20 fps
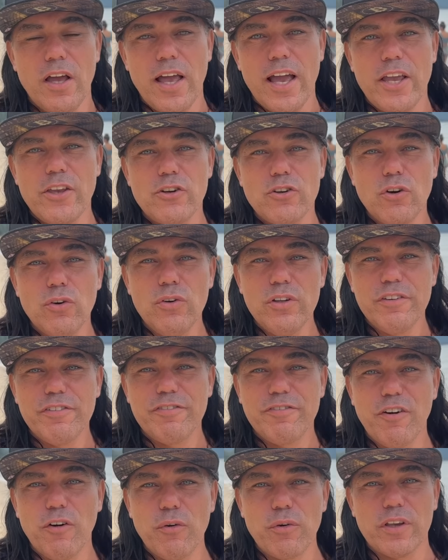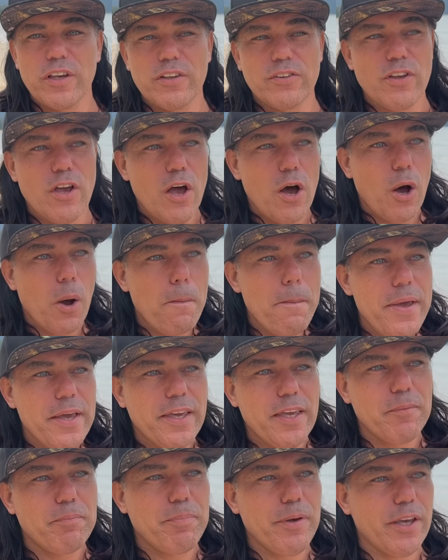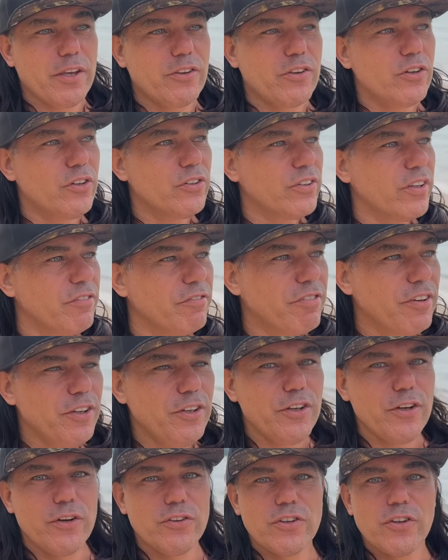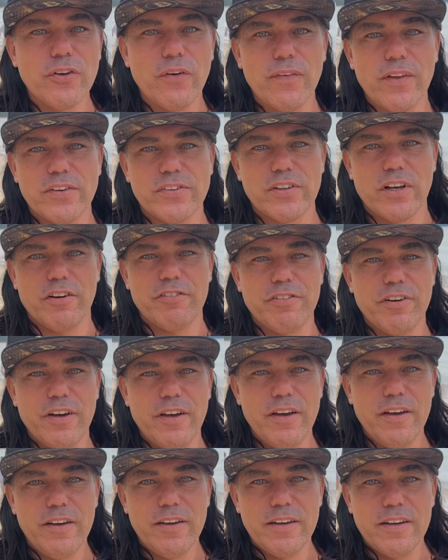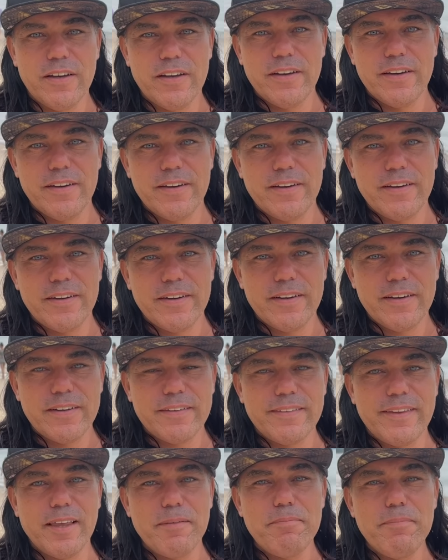and you're only focused on making pictures and videos and all that stuff? That